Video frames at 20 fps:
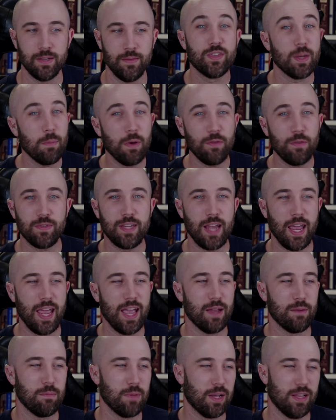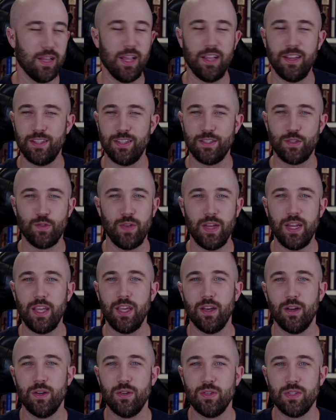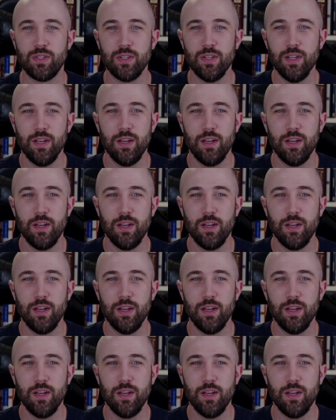Some of Dan McClellan's videos